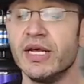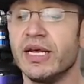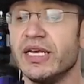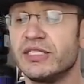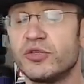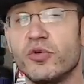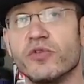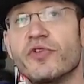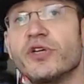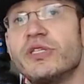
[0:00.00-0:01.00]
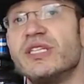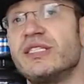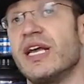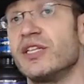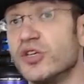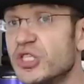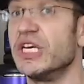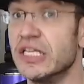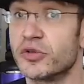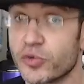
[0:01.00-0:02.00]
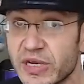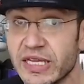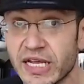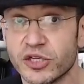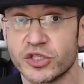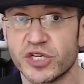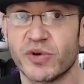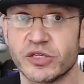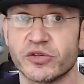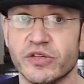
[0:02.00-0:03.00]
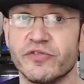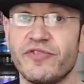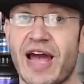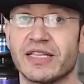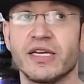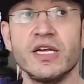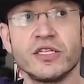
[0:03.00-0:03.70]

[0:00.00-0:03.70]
is to convert this energy into real energy rather than fat.